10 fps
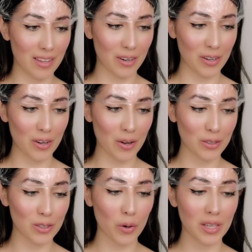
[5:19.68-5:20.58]
There you go.
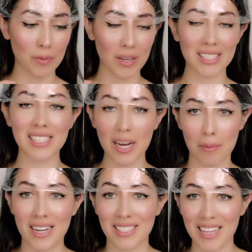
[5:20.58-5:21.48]
So it's been
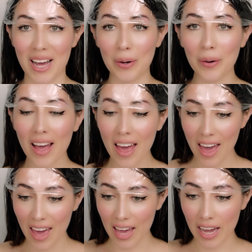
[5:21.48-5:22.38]
10 minutes now,
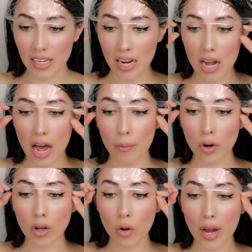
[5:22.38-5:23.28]
and now I'm
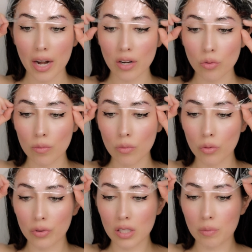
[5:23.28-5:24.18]
gonna go ahead and
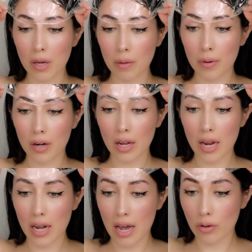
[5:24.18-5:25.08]
remove this paper,
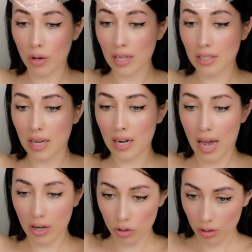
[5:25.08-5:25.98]
and now you guys can
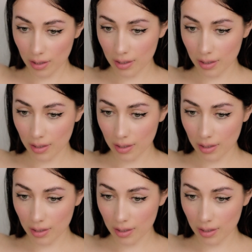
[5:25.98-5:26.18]
actually